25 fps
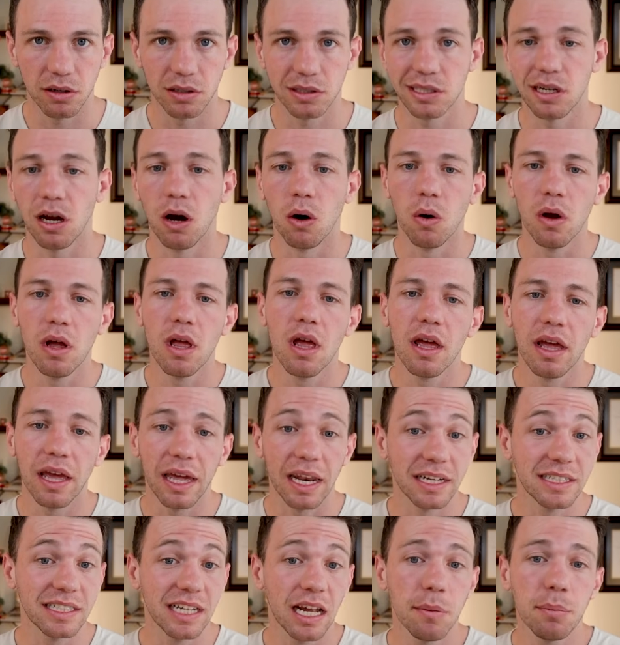So
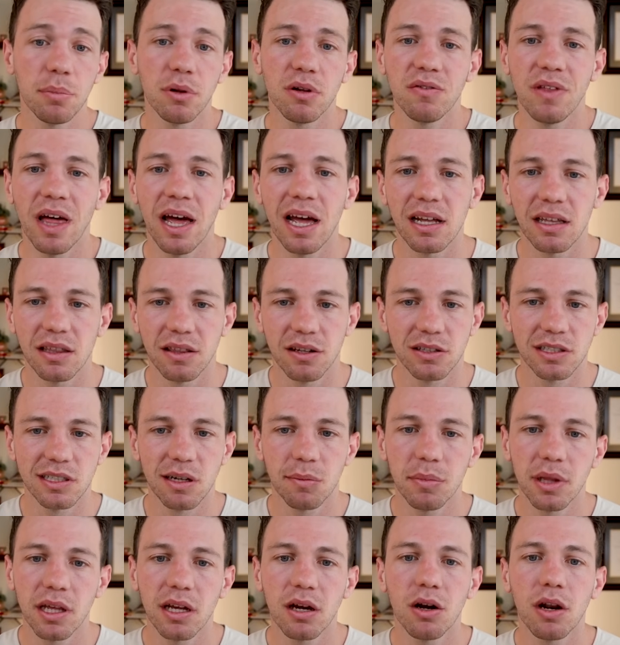an example of that, there's
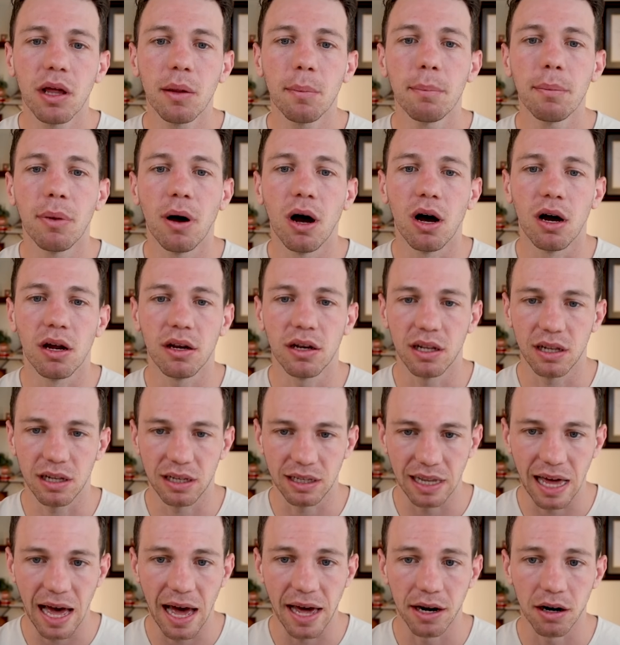something called a bond
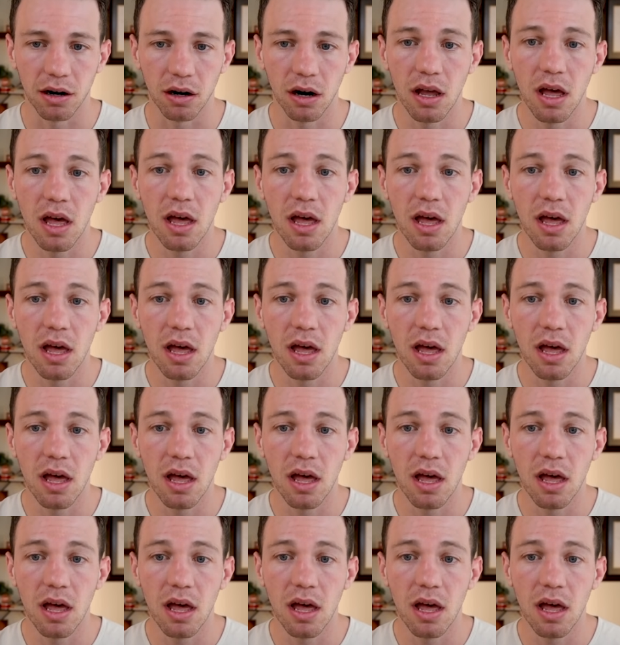ladder.